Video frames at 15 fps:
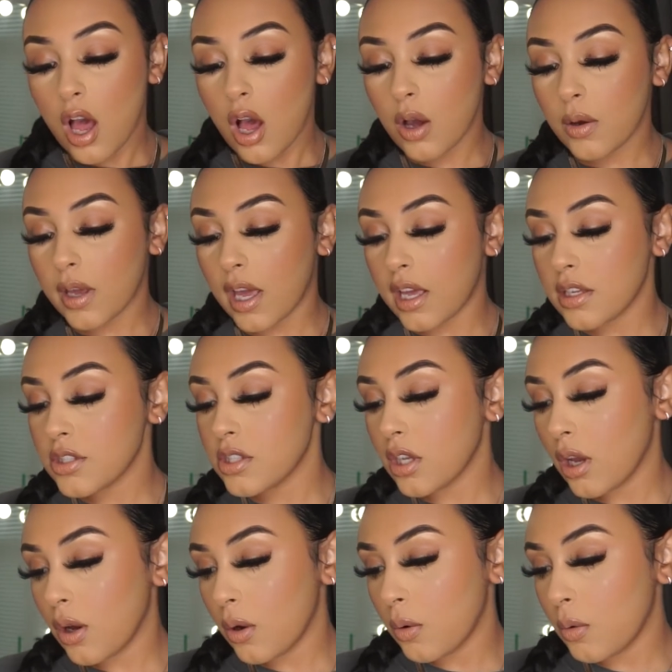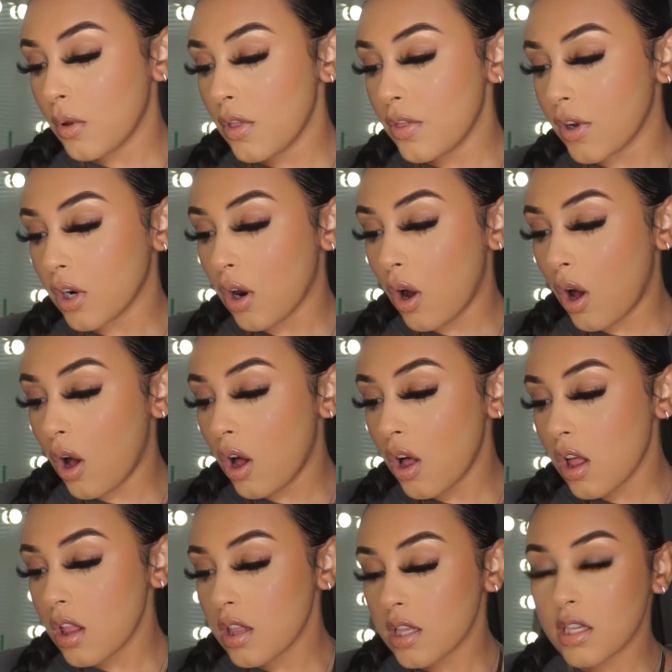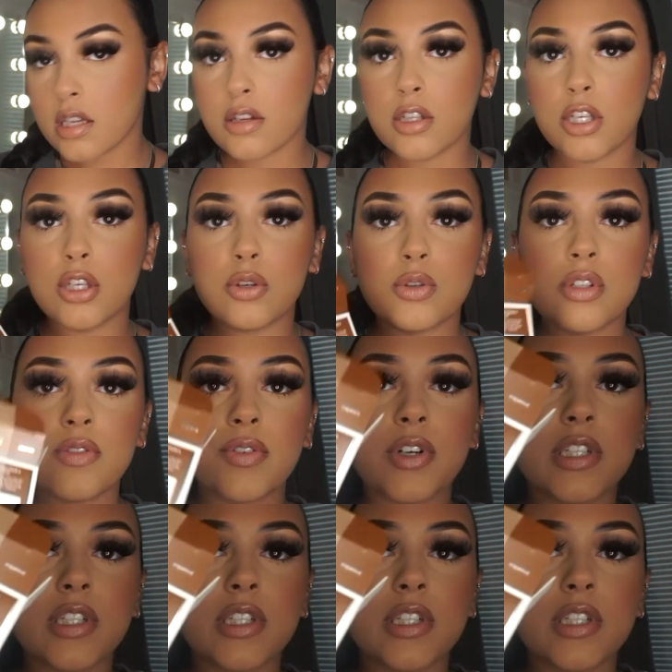Okay, so they're all used for